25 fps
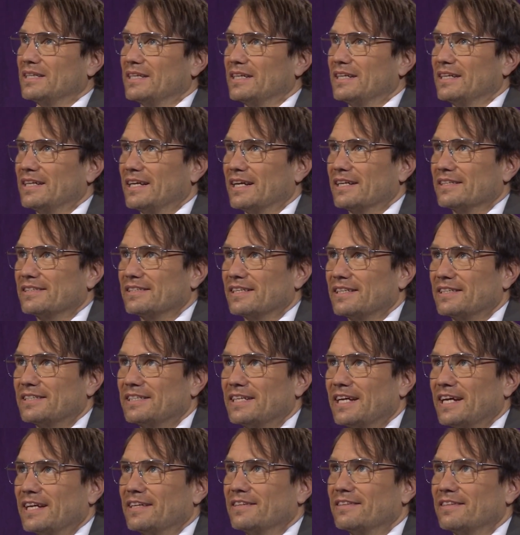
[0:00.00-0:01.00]
Yes, at
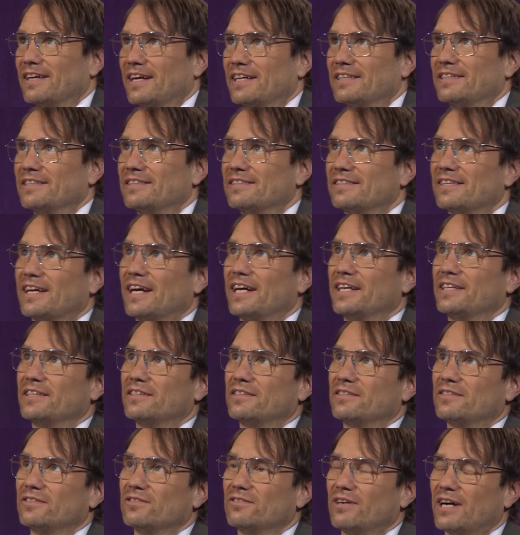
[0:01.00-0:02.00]
the end I
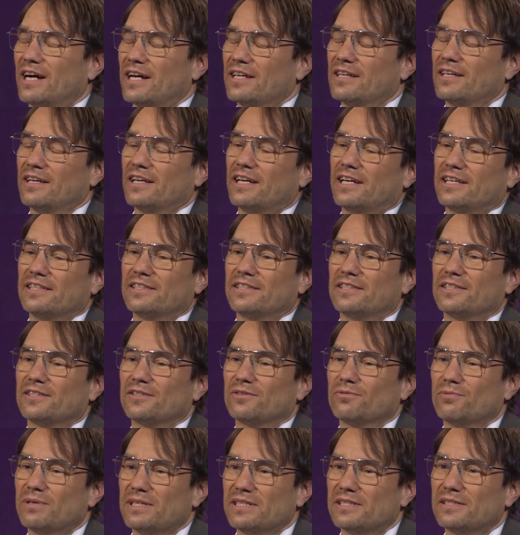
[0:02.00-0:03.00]
decided to analyze
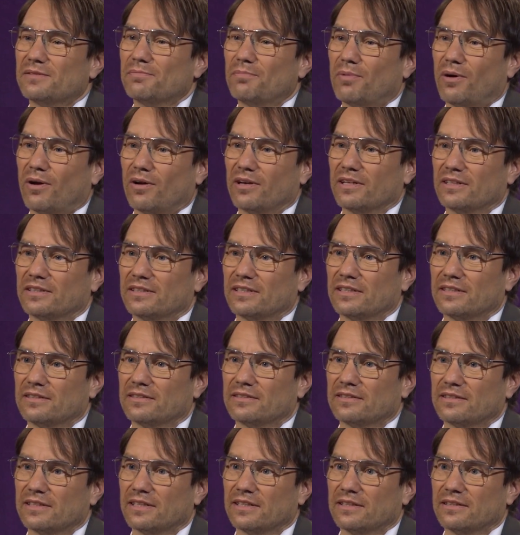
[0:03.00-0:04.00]
Swiss
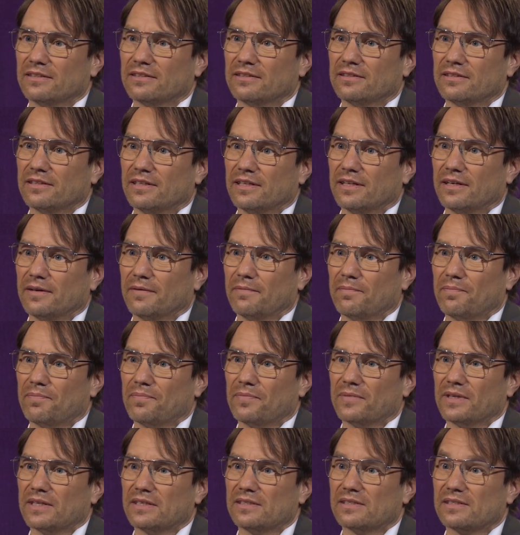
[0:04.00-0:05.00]
politics, and
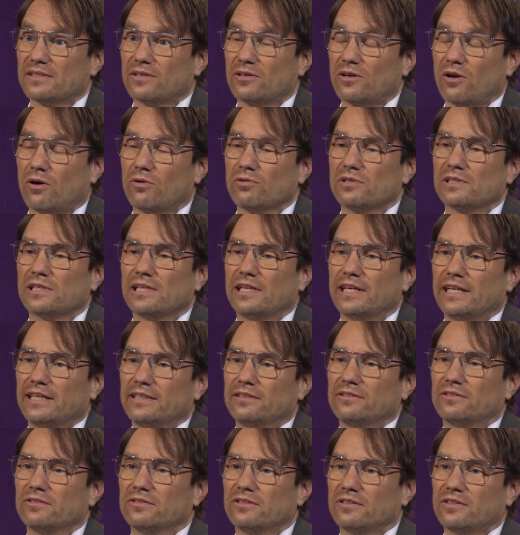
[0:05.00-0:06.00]
it's closely
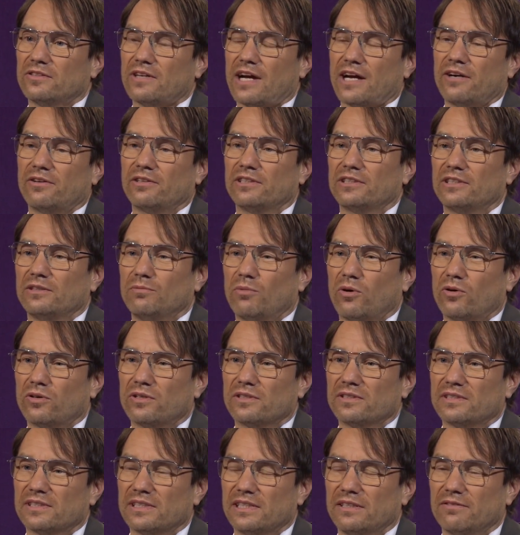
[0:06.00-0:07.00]
linked to direct
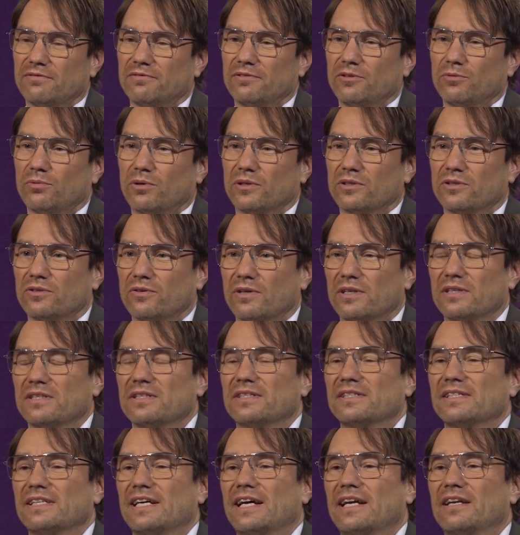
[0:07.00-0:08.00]
democracy if we want to
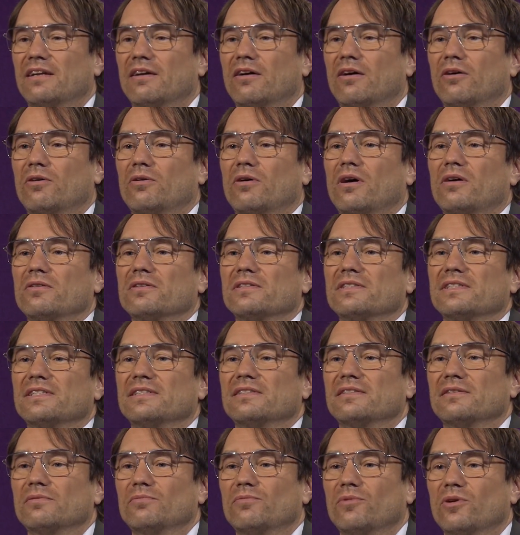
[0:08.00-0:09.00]
understand how our
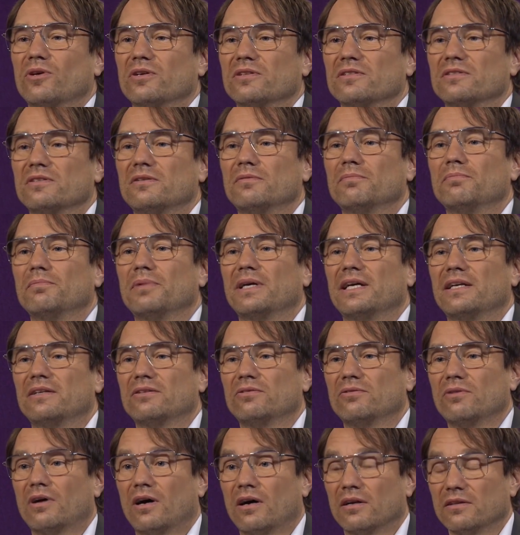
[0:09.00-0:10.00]
system works compared
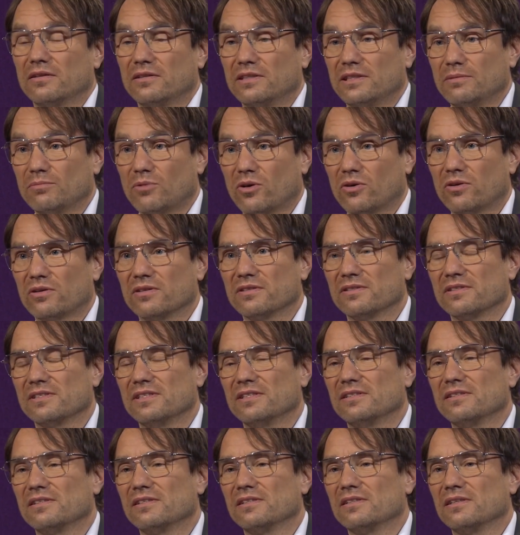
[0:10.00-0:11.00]
to other
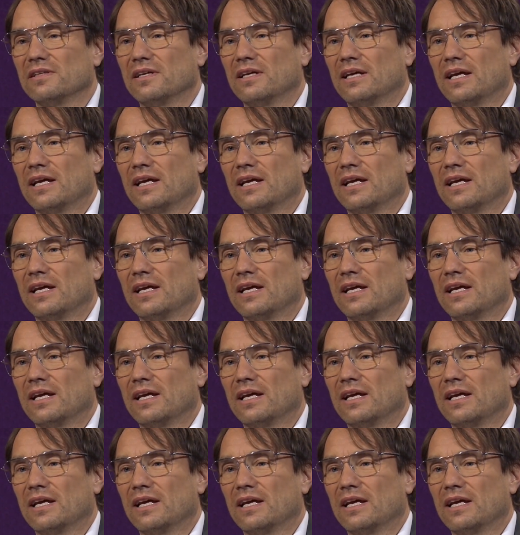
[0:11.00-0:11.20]
democracies.